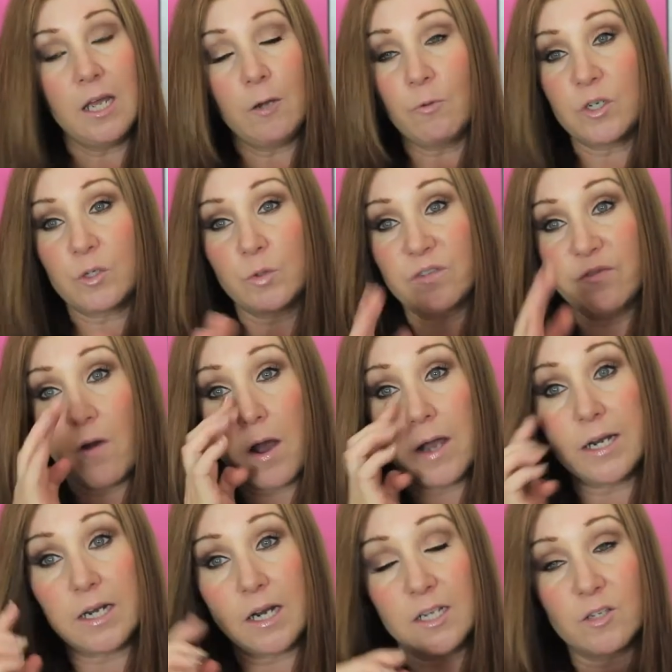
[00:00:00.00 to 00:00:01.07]
which was
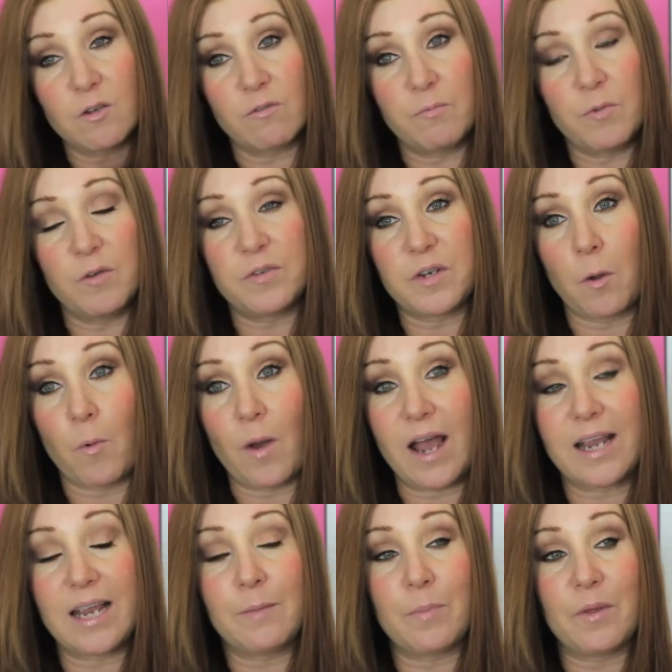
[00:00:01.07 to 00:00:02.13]
fine, and I sort of moved it
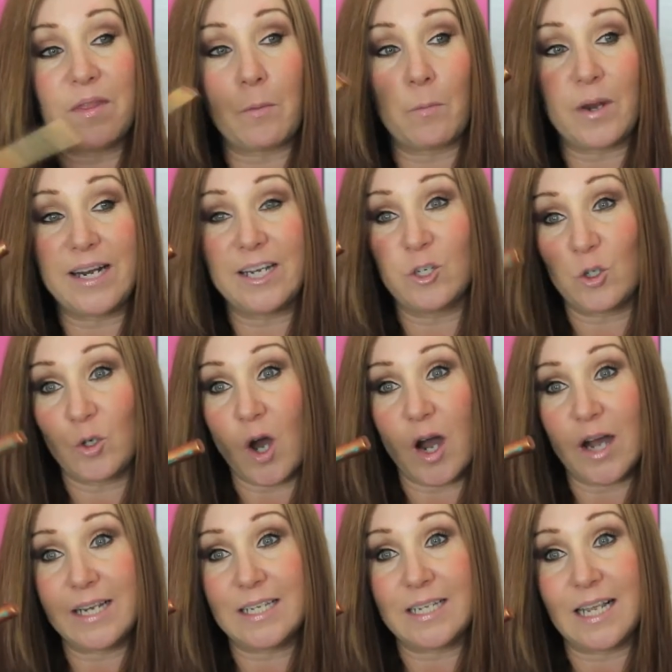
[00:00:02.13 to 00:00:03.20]
away, but then when it
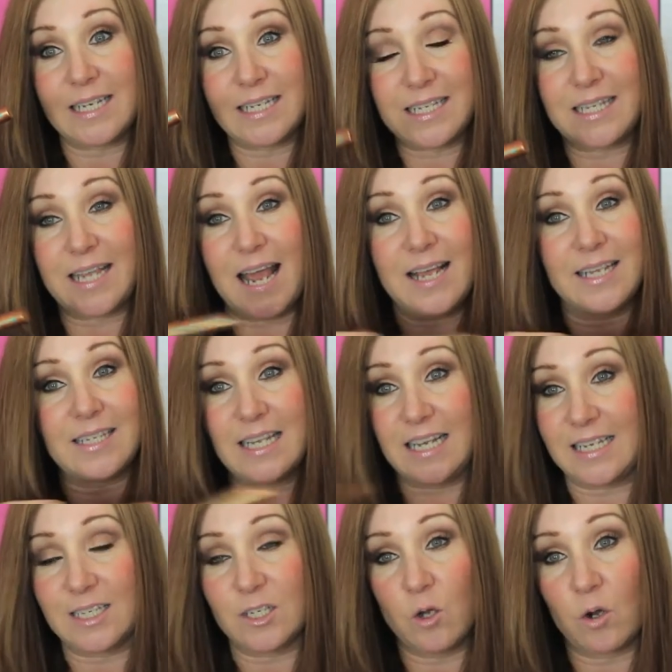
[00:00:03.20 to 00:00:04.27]
dries and sets,
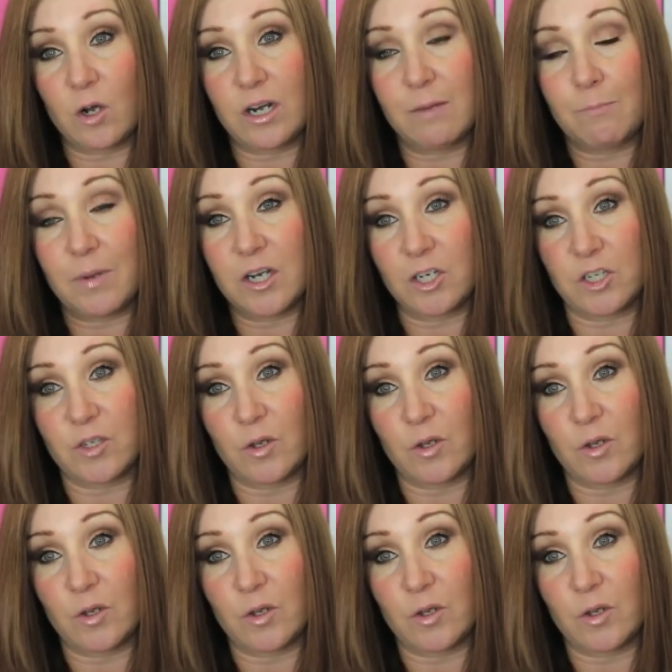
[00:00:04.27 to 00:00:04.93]
it's not going to budge.